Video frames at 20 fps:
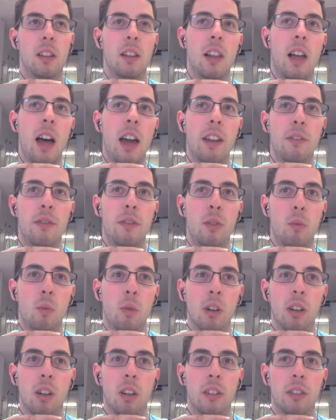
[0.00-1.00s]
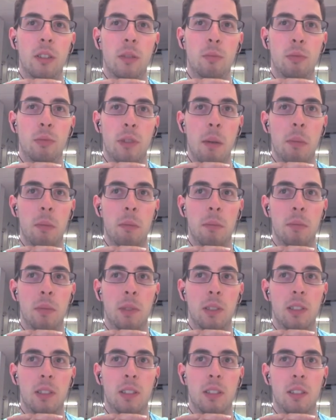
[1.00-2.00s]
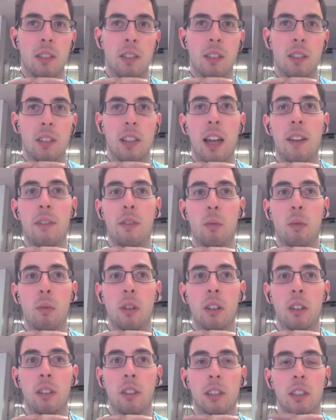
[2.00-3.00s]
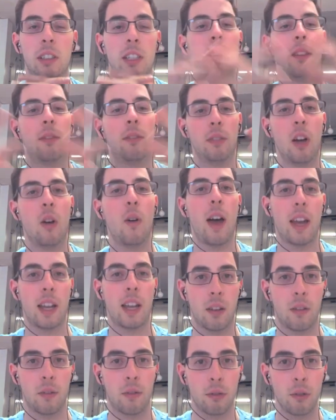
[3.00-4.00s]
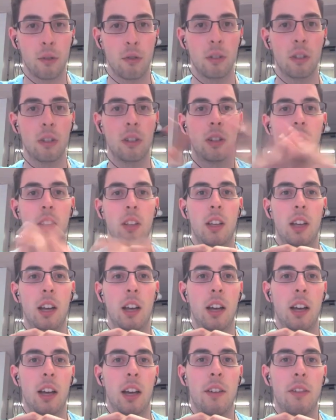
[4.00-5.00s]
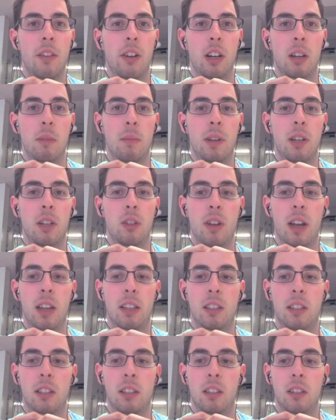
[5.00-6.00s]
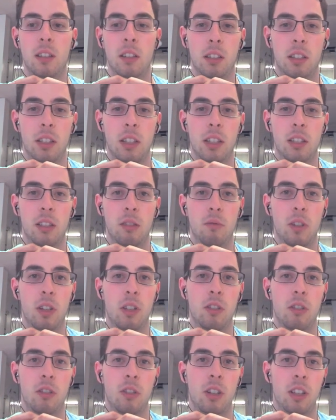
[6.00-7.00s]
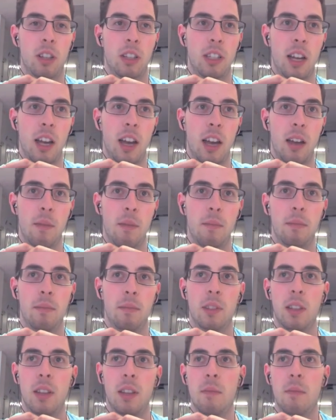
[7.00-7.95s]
A lot of the world's problems, a lot of the world's kind of low-hanging fruit have already been addressed, and you'll see this in research all the time.